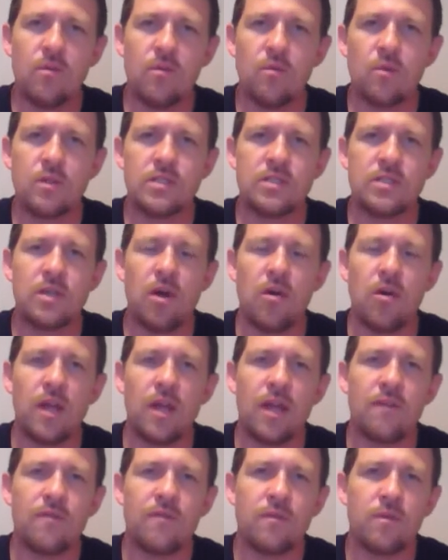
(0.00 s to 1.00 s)
was sought
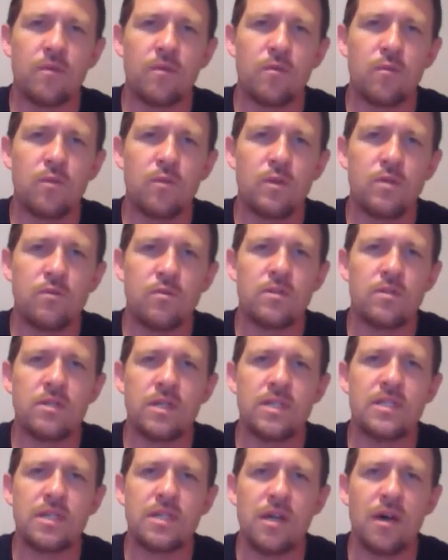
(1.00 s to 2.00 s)
after, which was
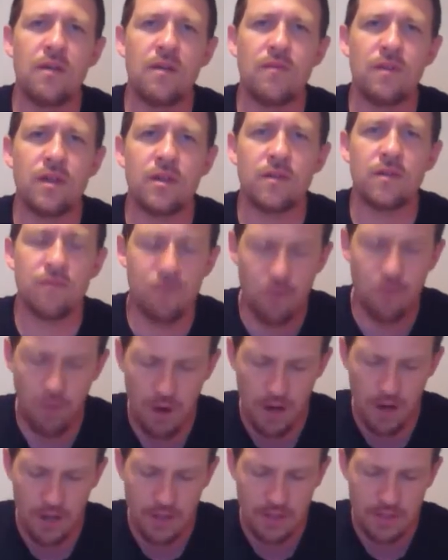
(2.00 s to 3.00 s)
this covenant of
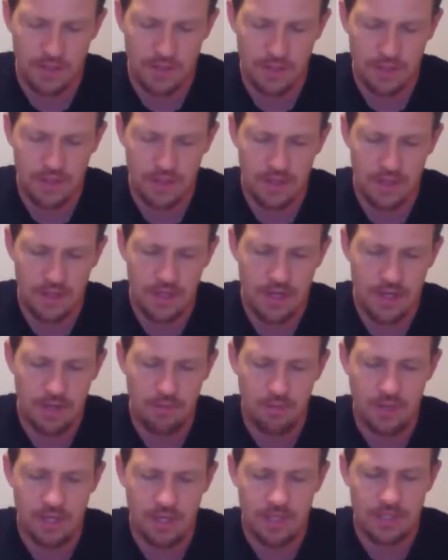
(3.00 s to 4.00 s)
grace. And
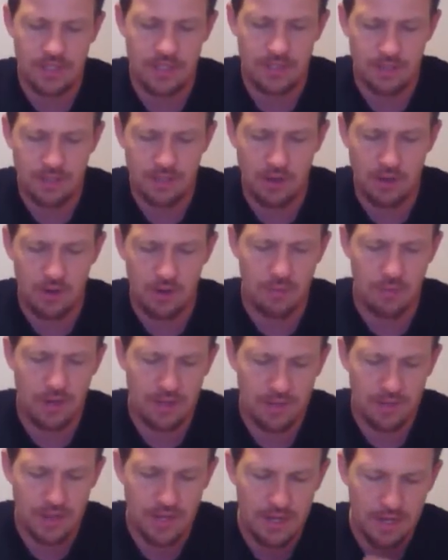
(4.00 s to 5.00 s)
it begins to talk
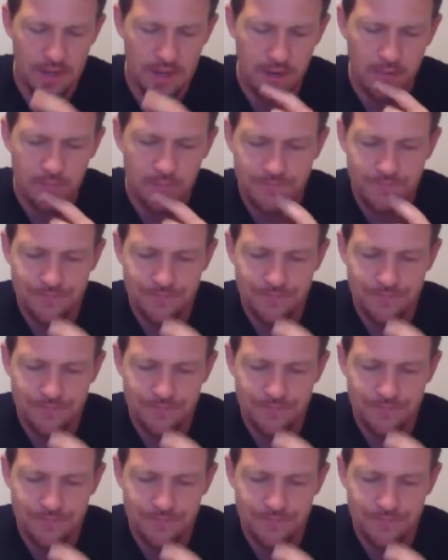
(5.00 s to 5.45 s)
about that here.